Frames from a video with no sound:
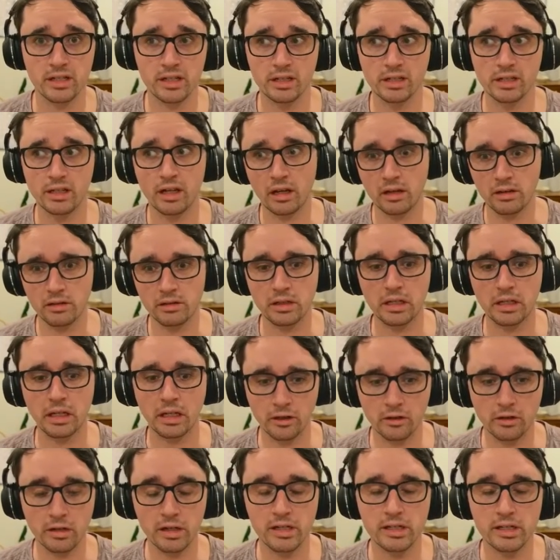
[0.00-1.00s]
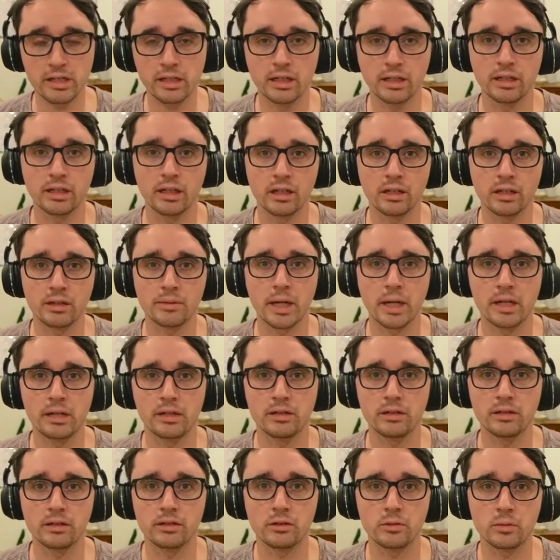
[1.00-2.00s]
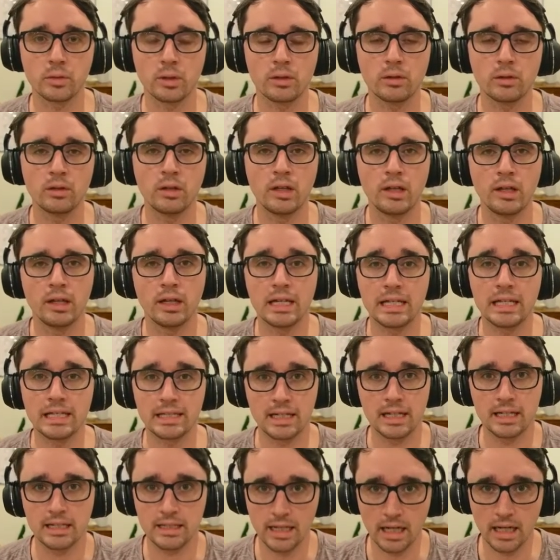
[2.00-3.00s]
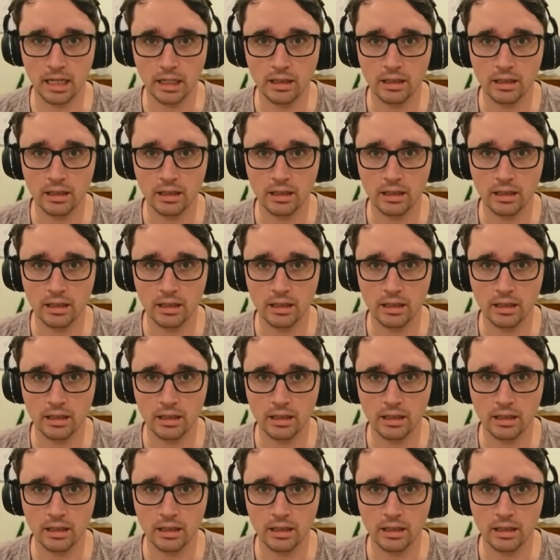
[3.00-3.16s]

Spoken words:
and increasingly in other matches as well, is in attack.